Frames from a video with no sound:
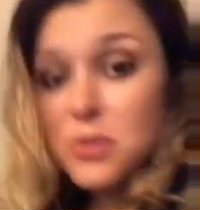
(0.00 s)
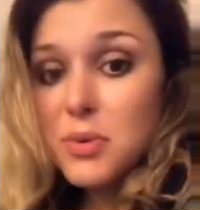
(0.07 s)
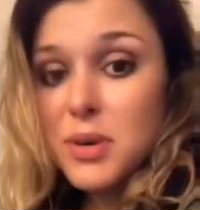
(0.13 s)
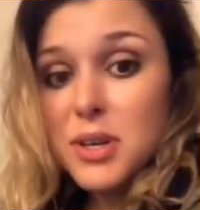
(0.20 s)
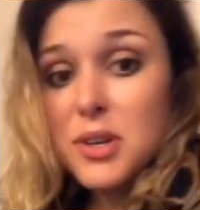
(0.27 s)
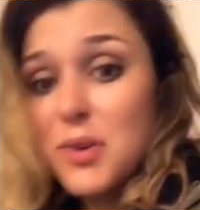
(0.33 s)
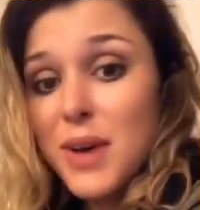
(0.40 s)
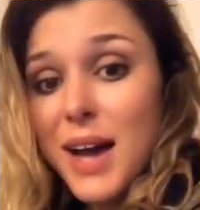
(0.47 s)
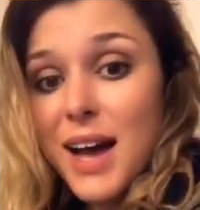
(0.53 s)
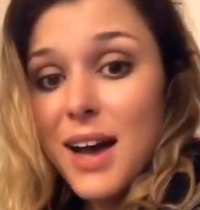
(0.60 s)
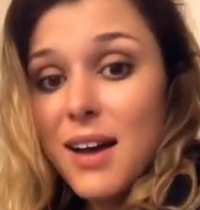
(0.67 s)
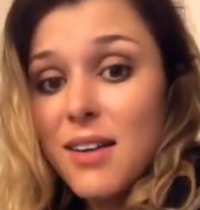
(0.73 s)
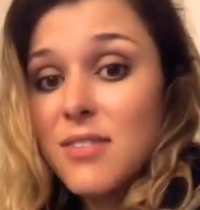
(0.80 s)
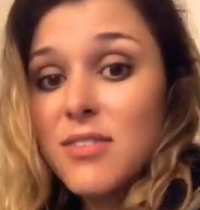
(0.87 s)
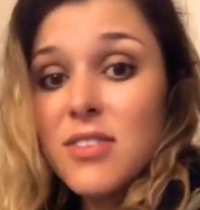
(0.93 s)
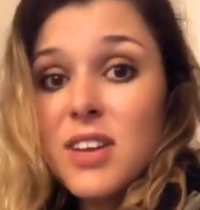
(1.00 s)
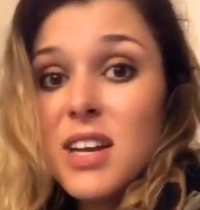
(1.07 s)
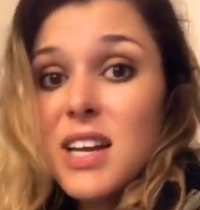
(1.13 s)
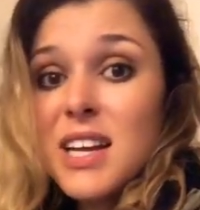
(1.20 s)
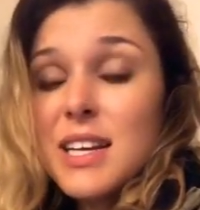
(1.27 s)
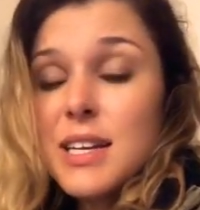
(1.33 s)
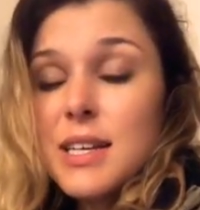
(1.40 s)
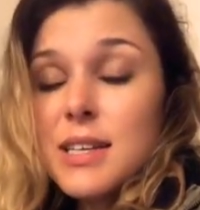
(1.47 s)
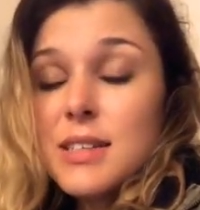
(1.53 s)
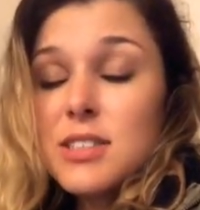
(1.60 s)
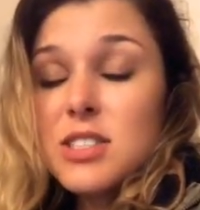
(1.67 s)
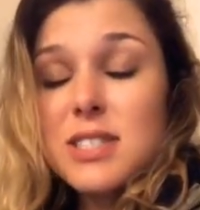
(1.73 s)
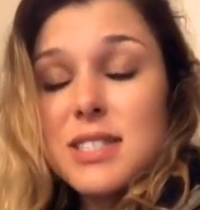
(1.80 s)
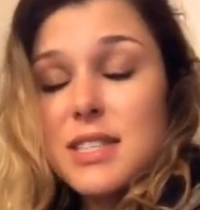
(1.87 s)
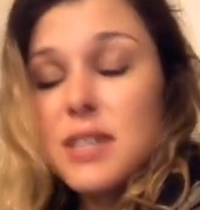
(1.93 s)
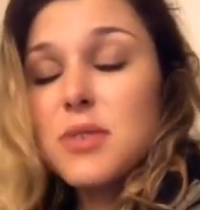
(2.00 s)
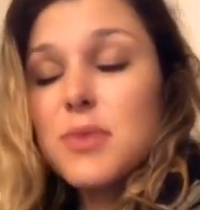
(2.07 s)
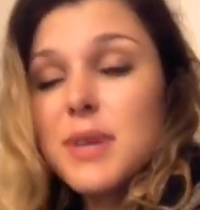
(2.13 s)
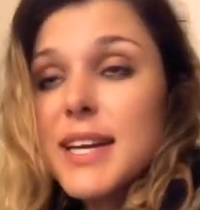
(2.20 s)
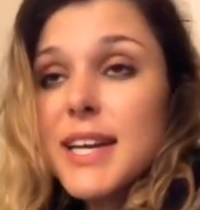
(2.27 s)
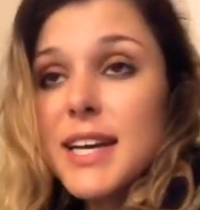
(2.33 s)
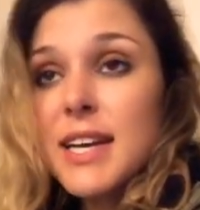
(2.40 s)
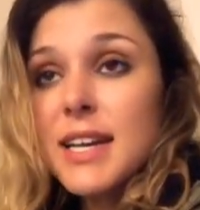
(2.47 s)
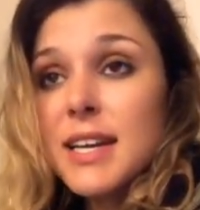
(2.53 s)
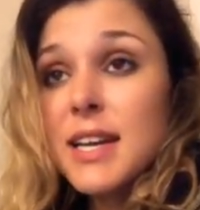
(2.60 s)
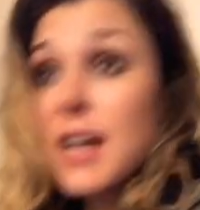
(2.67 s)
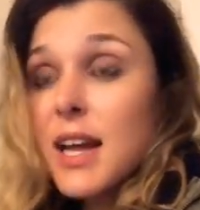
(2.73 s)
what you have. Just stick with it.